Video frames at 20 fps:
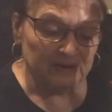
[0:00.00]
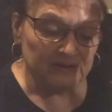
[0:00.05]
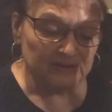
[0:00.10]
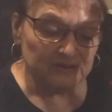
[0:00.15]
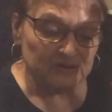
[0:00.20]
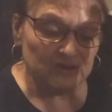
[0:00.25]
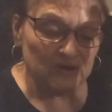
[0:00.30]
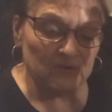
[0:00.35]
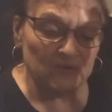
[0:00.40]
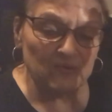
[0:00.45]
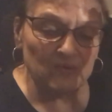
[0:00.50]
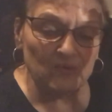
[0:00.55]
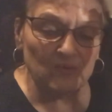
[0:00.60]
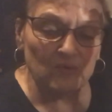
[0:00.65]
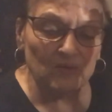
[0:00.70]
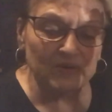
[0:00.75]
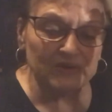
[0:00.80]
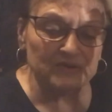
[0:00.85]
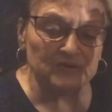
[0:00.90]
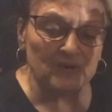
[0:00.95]
So
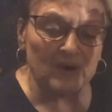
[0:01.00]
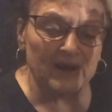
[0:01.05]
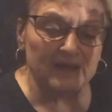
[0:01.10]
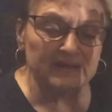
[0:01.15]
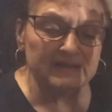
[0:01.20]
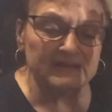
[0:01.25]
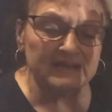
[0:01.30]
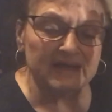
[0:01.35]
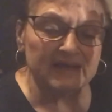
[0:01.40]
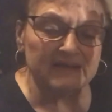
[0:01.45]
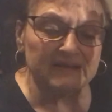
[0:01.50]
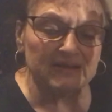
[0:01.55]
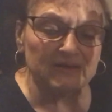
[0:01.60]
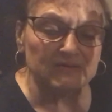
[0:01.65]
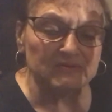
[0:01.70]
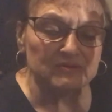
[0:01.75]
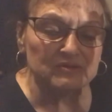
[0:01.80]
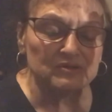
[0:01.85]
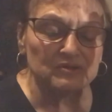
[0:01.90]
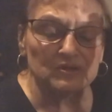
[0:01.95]
we try to take
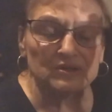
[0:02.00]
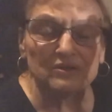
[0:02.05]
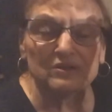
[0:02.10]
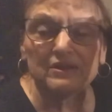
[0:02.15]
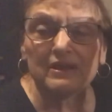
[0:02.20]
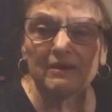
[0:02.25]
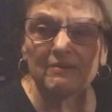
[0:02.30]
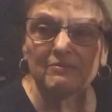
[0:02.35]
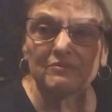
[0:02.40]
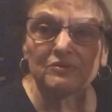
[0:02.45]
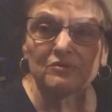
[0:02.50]
them